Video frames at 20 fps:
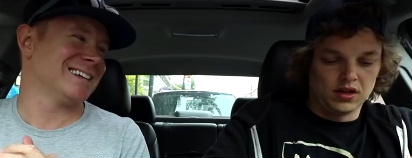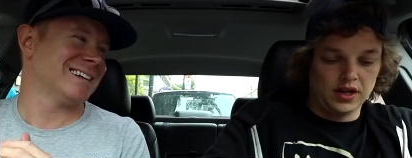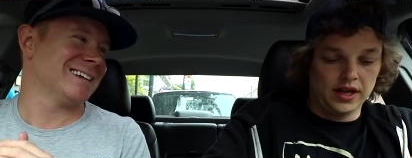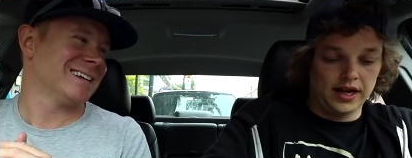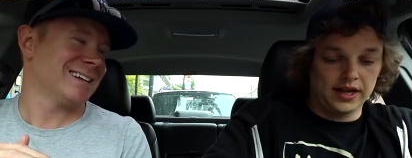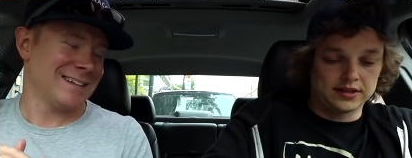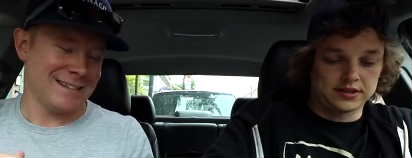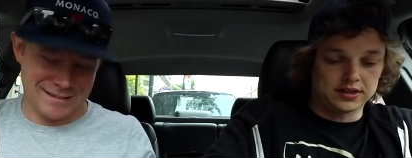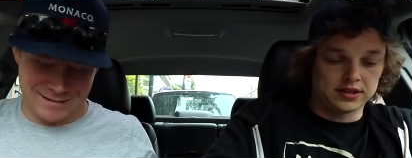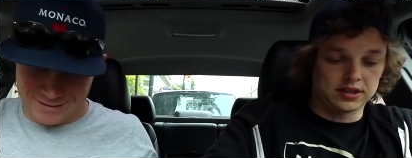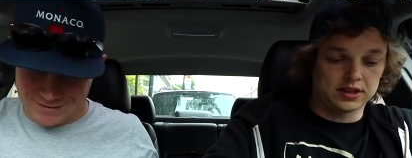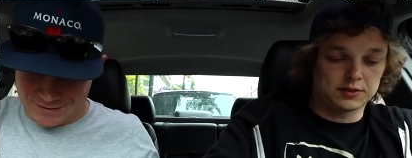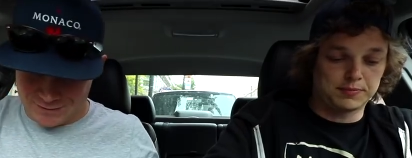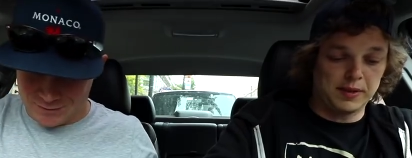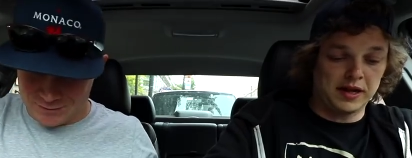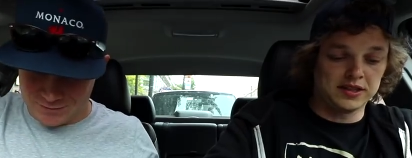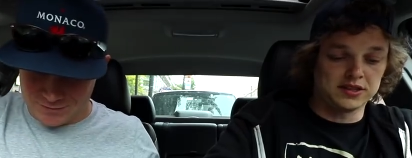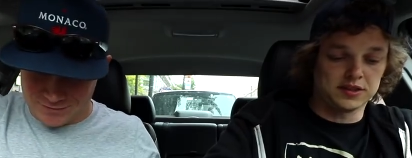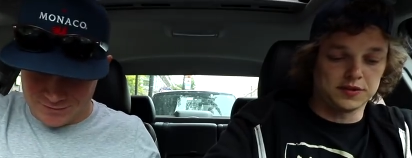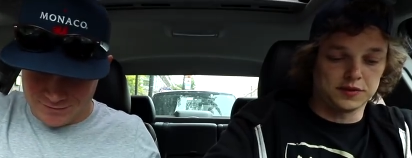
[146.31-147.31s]
Speaker 1: Yeah, it's an
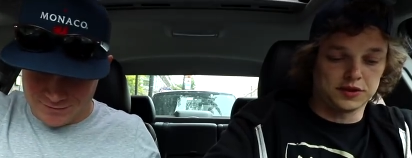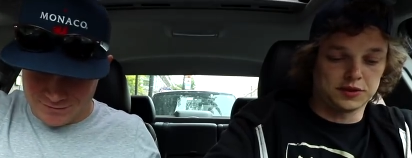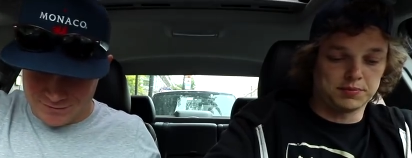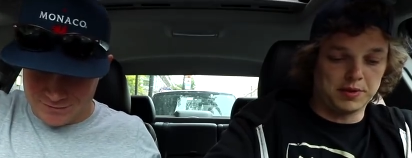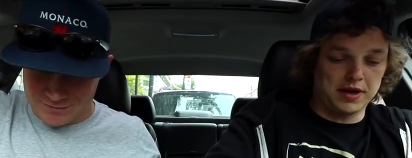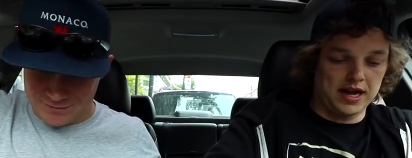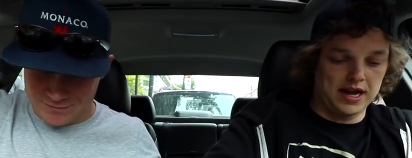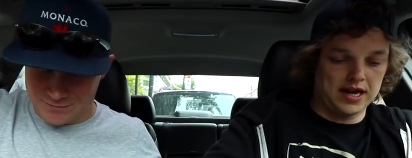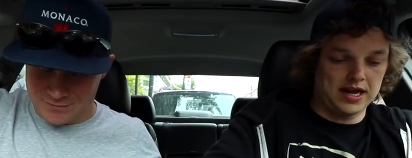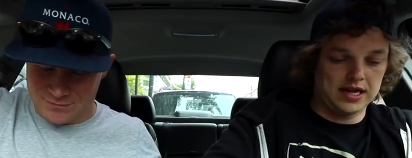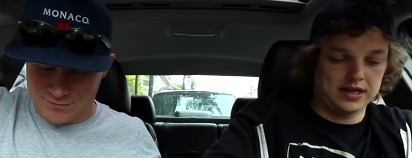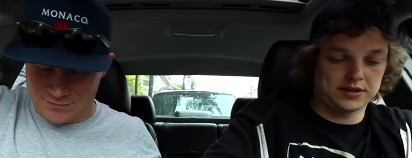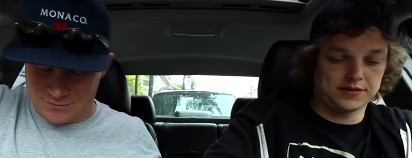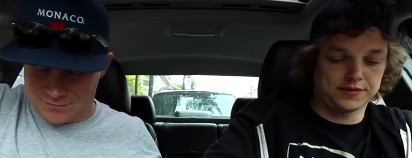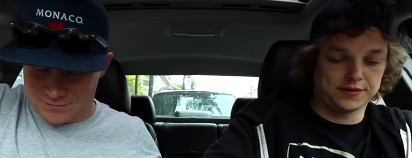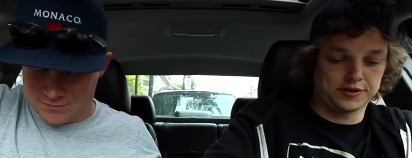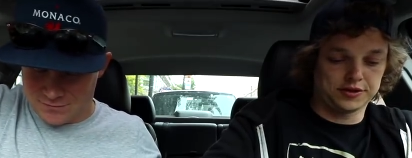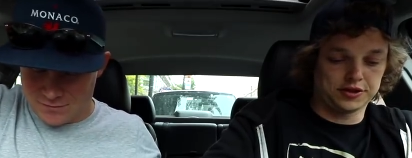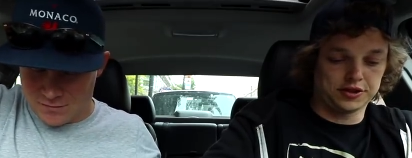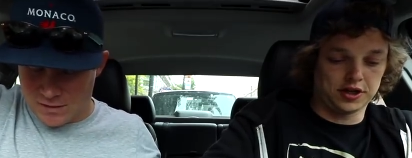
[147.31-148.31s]
expensive spot, that's
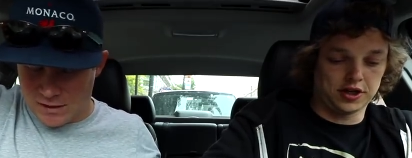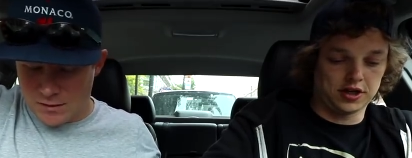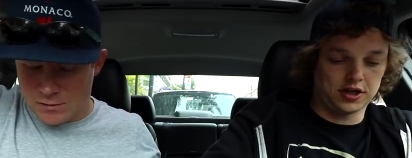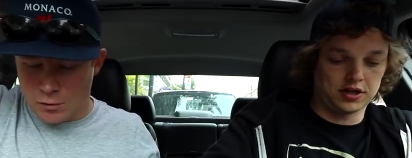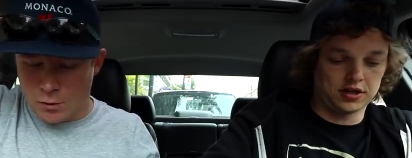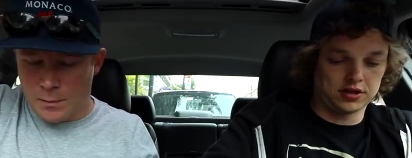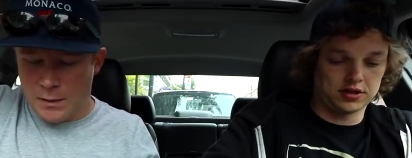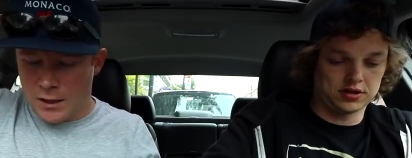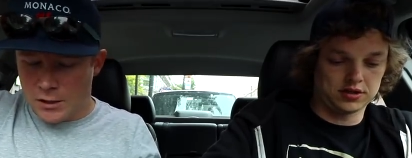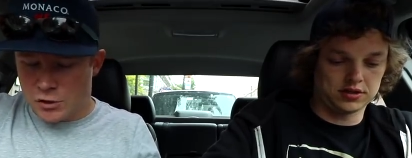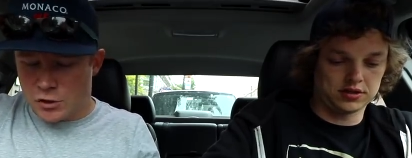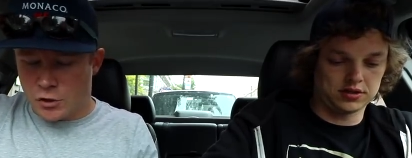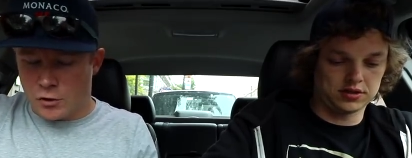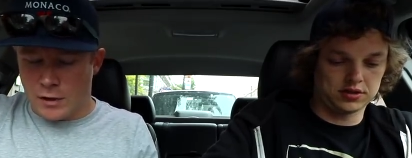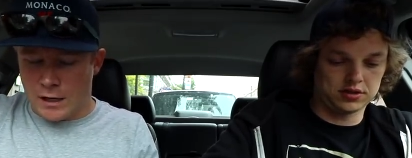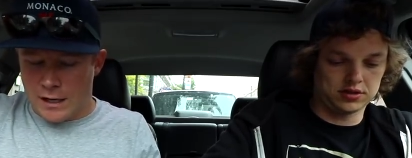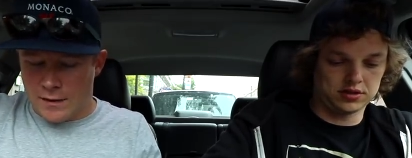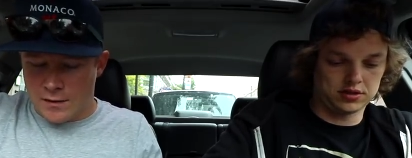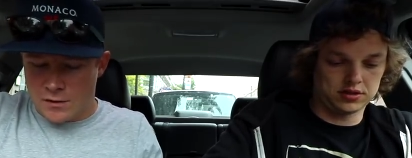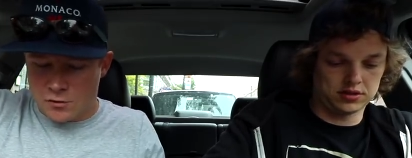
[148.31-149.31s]
for sure.
Speaker 2: This would be a
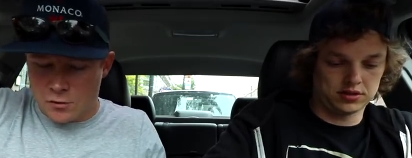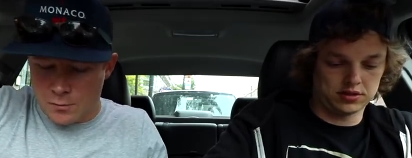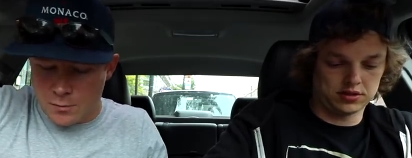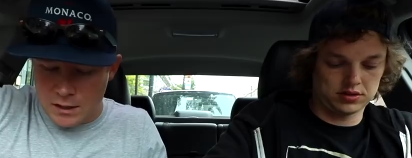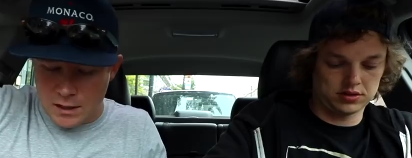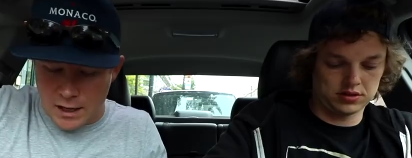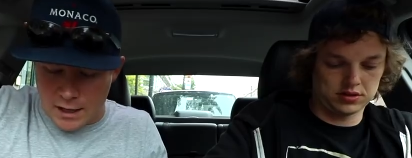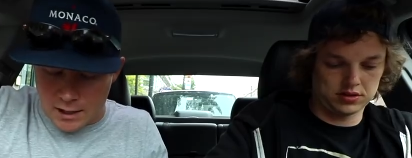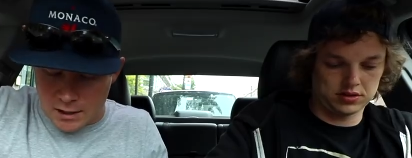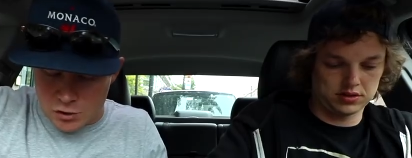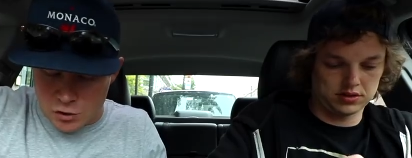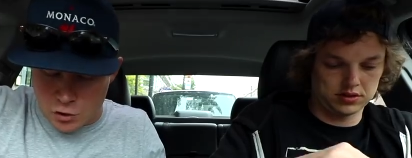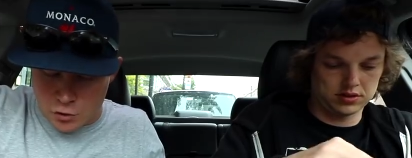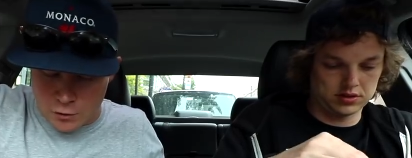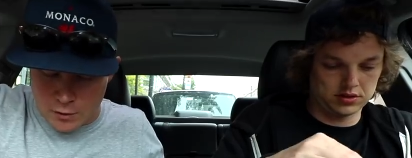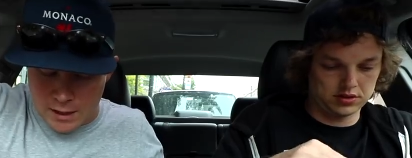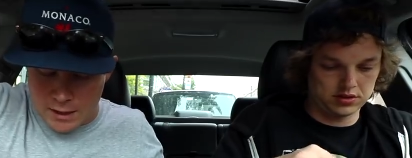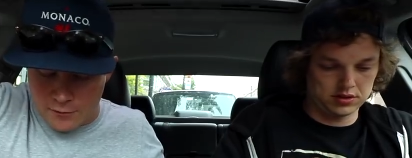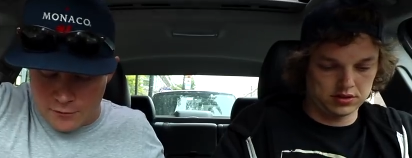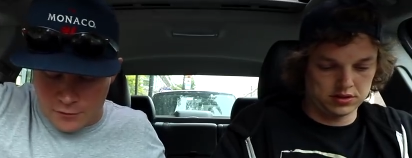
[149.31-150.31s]
treat. This would be like a
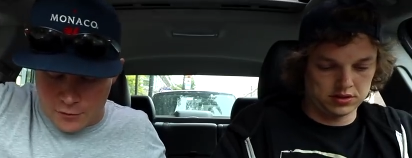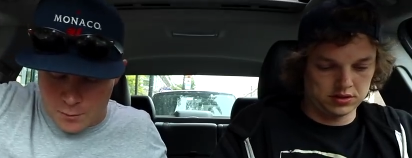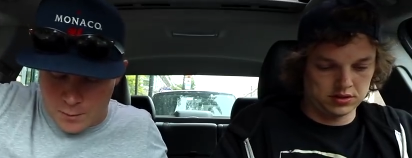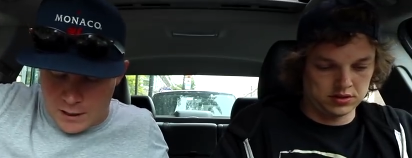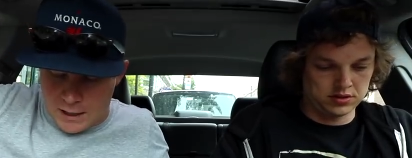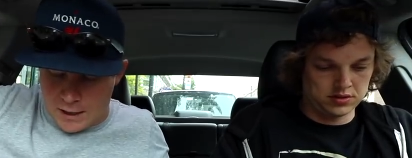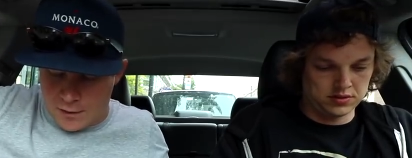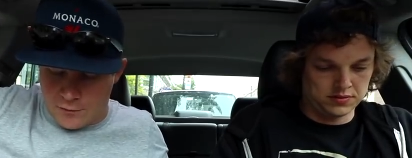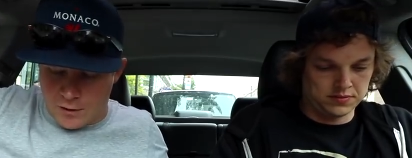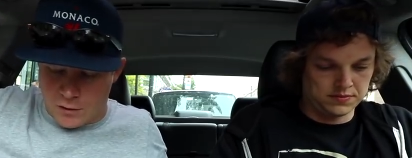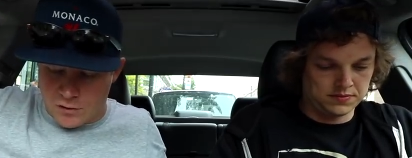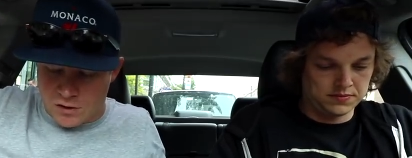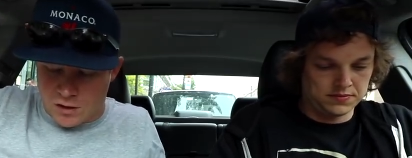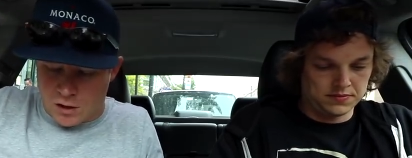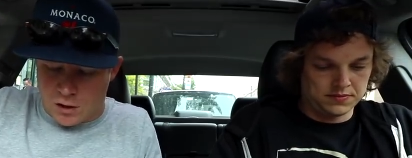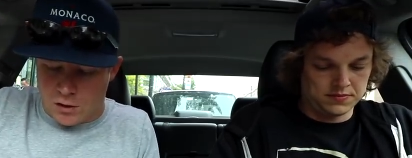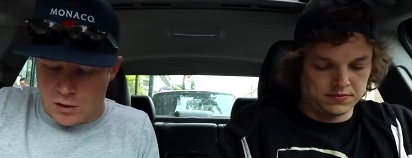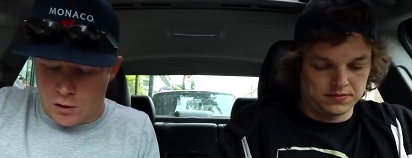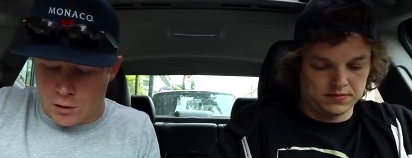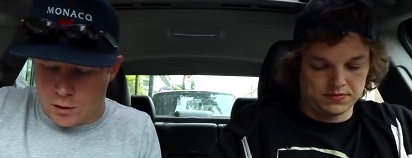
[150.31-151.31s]
treat for me if I was
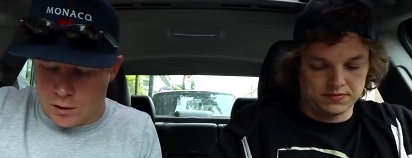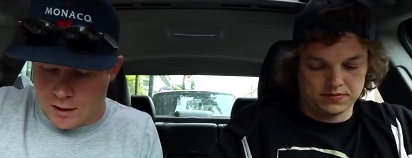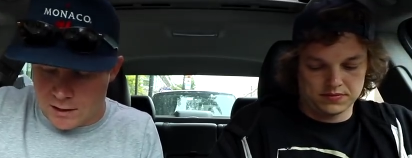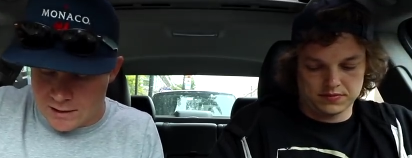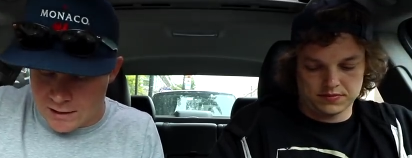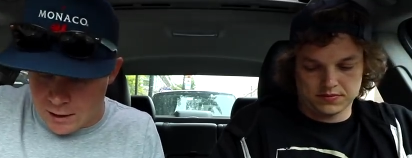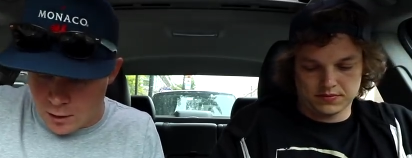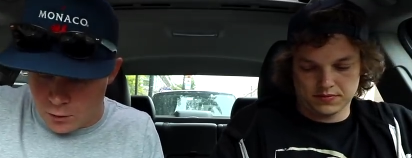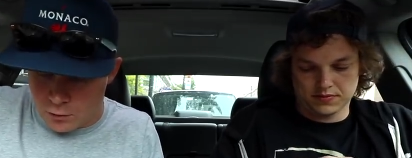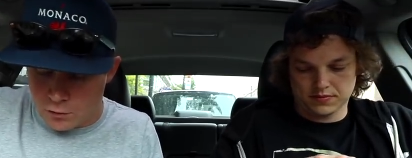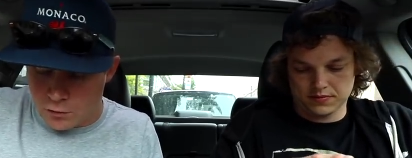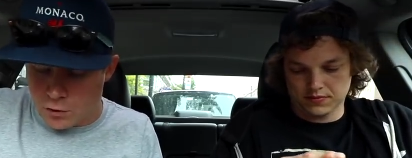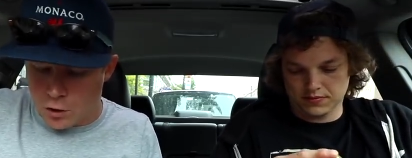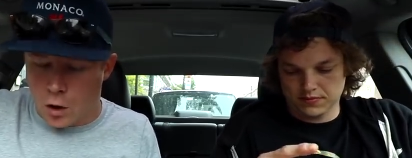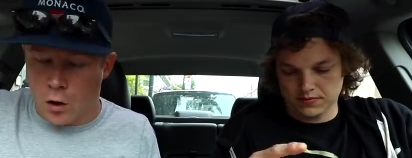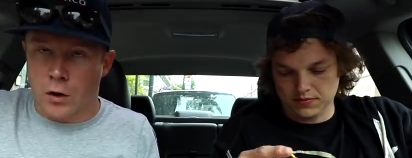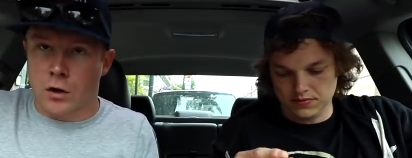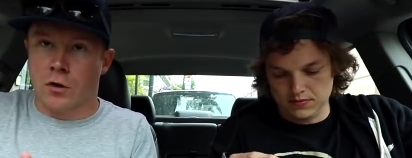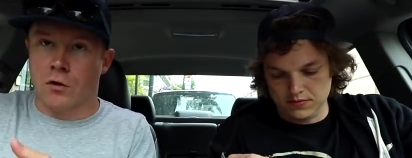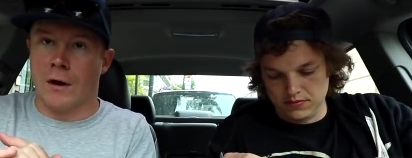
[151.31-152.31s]
gonna do this. I don't
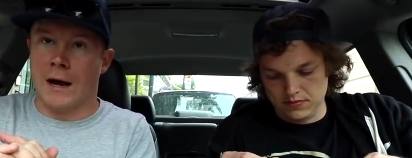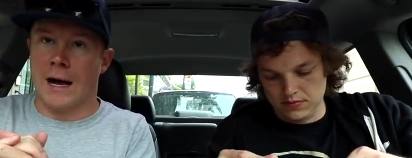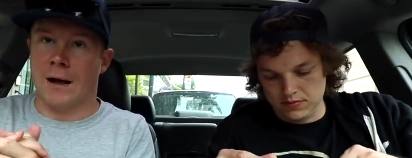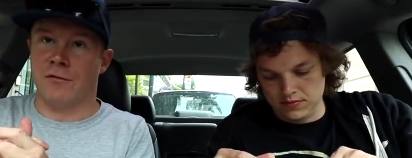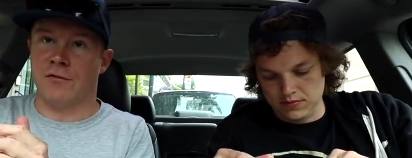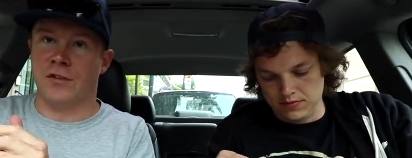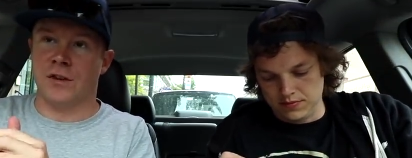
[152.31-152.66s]
go and grab